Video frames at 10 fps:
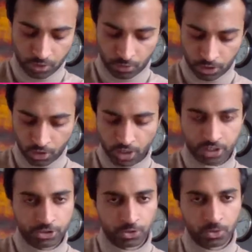look
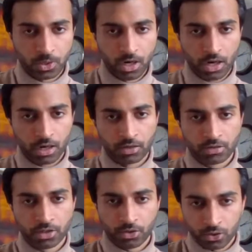into
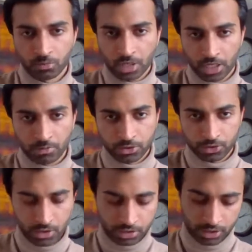you being able
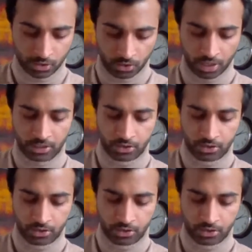to continue online.